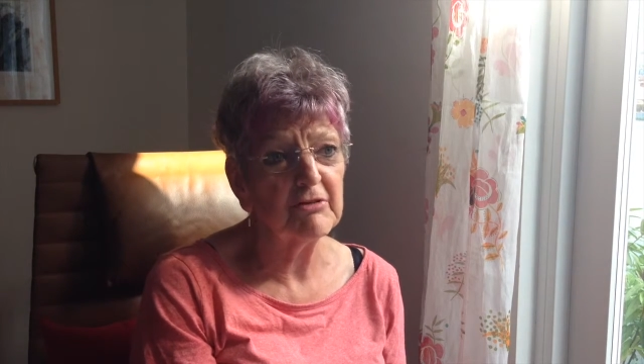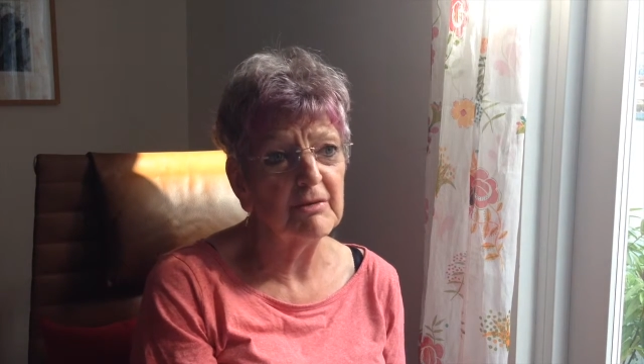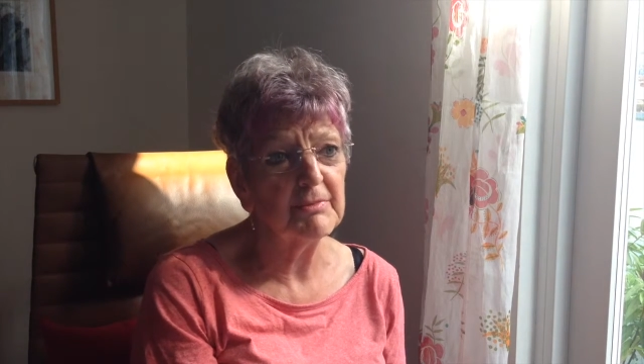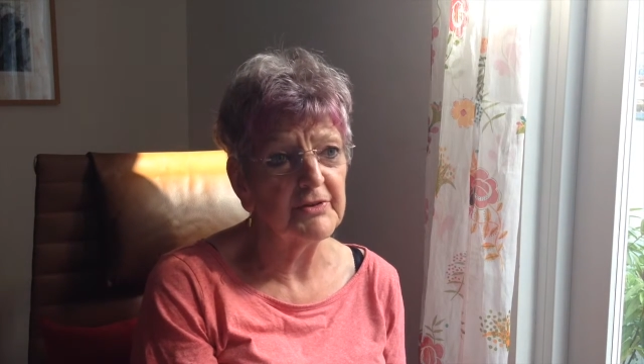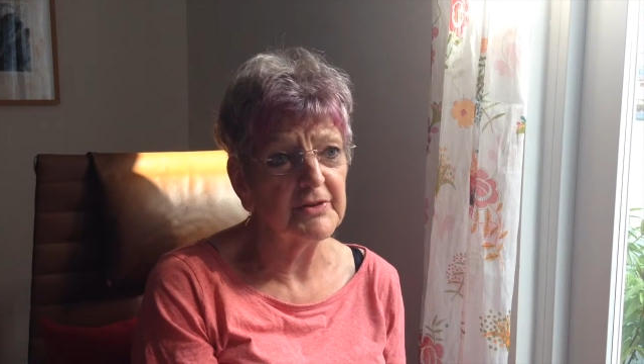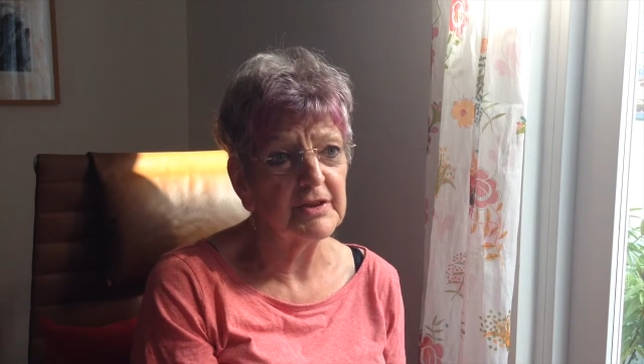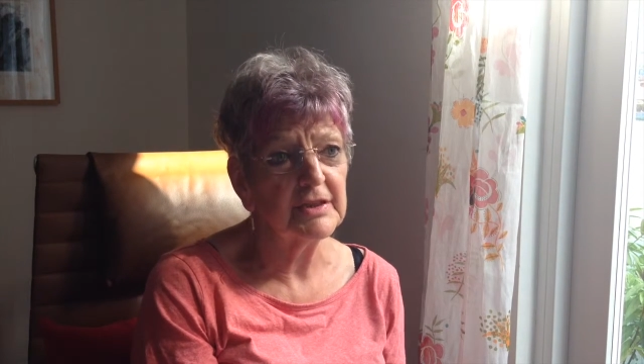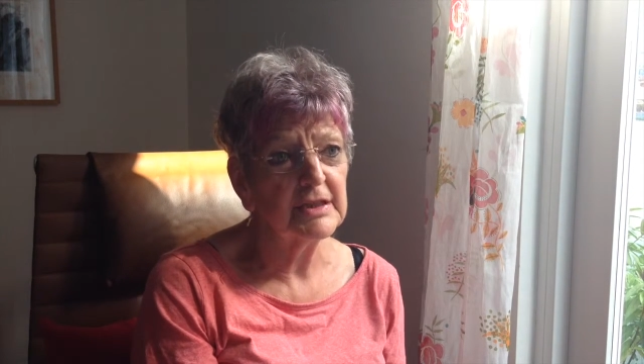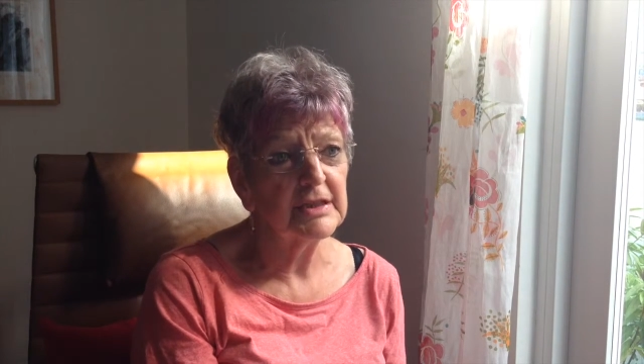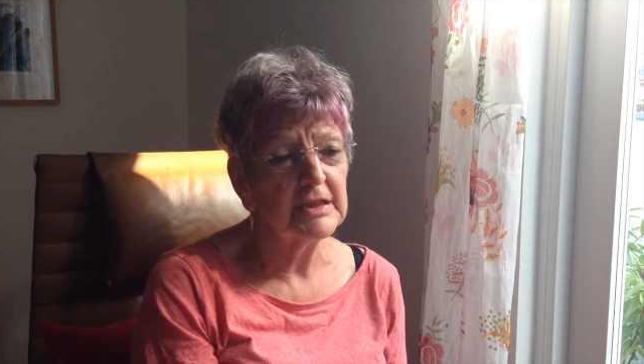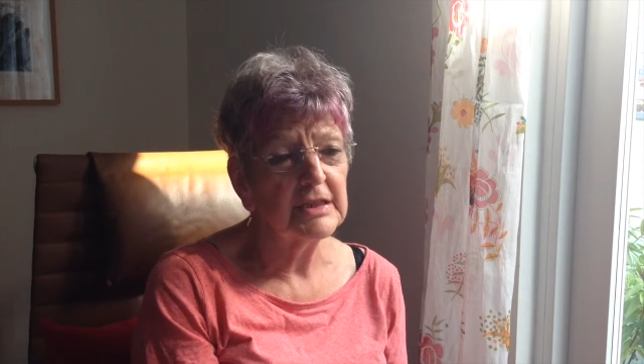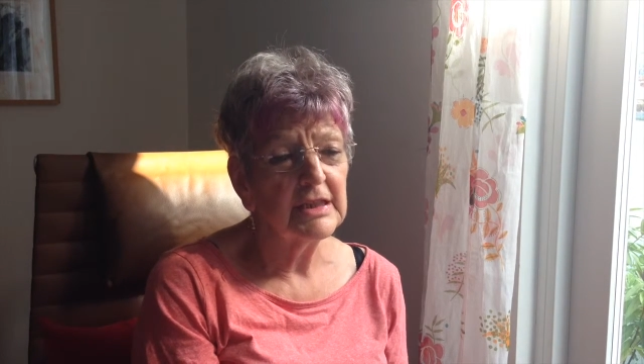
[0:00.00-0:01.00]

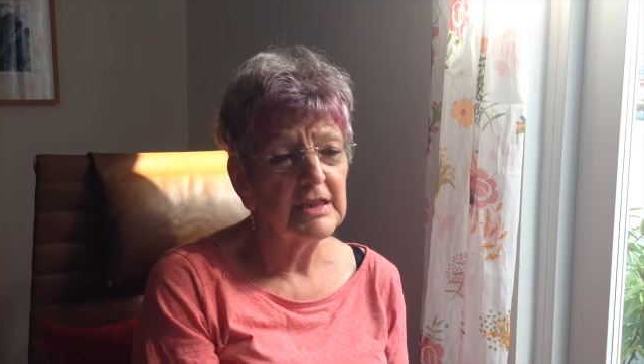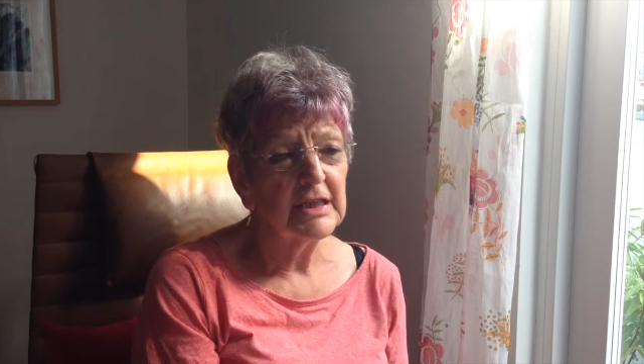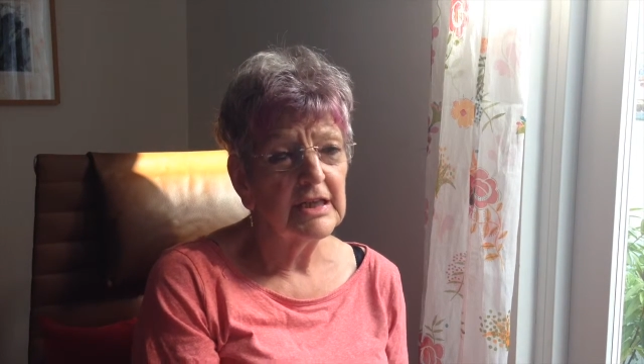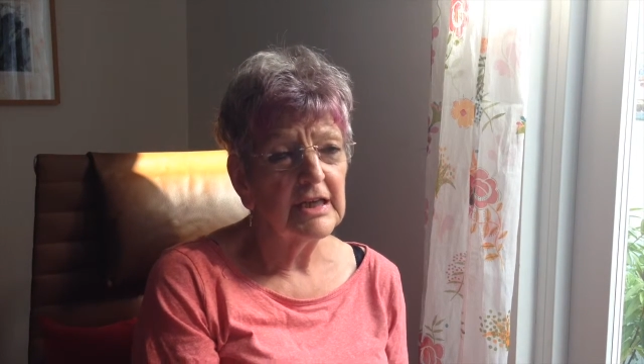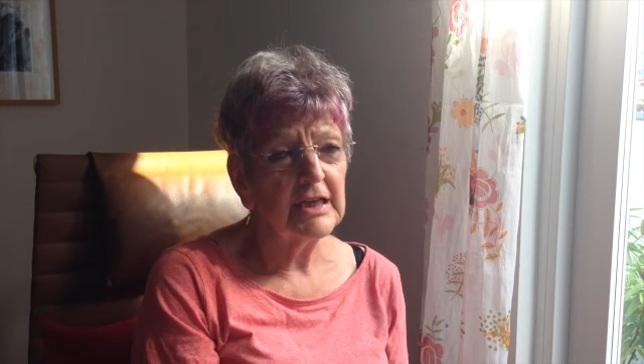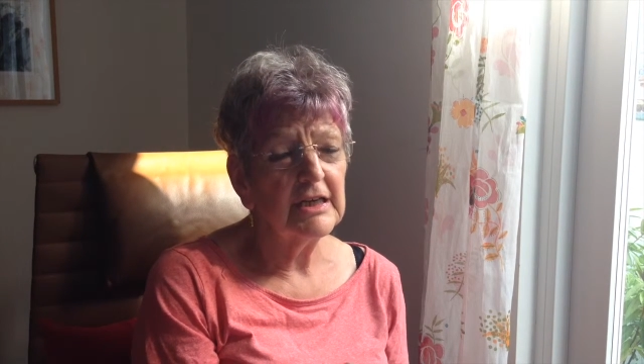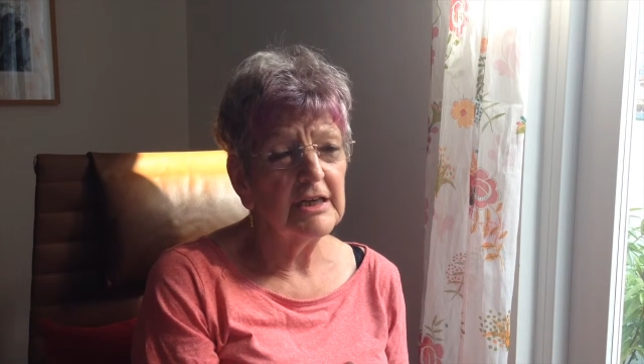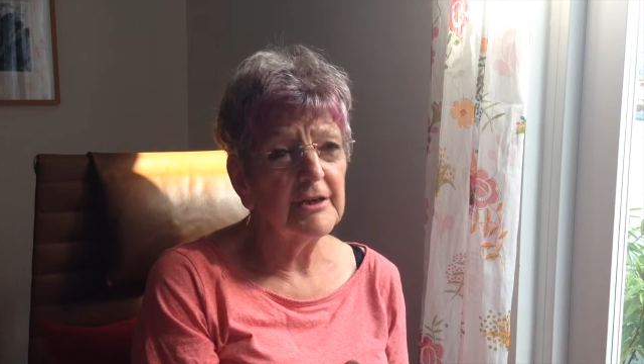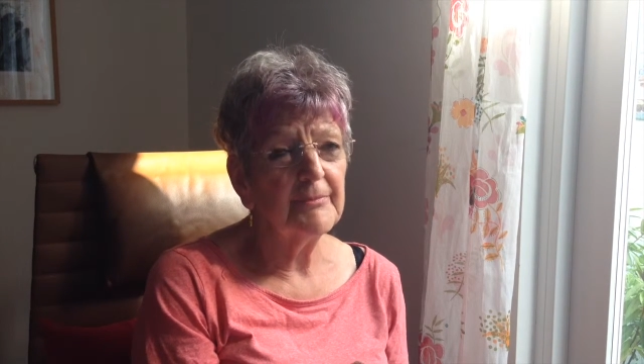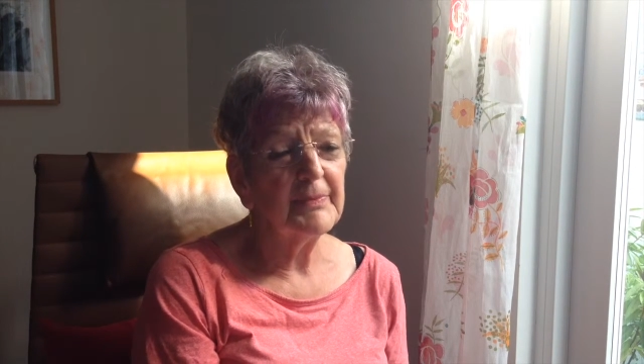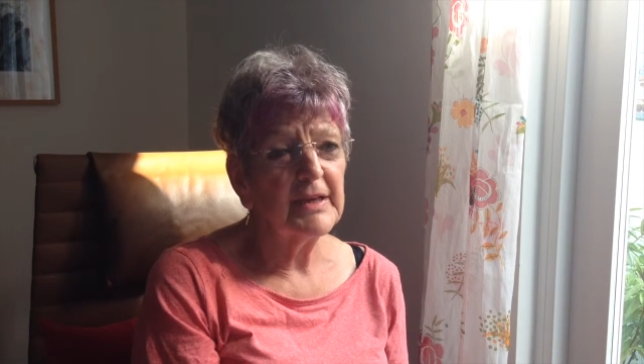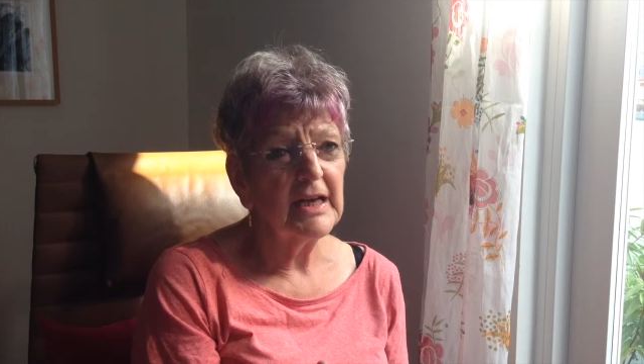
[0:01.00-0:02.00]

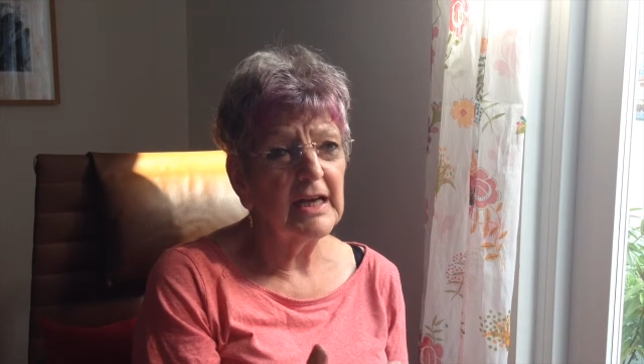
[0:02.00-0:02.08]
grandmother.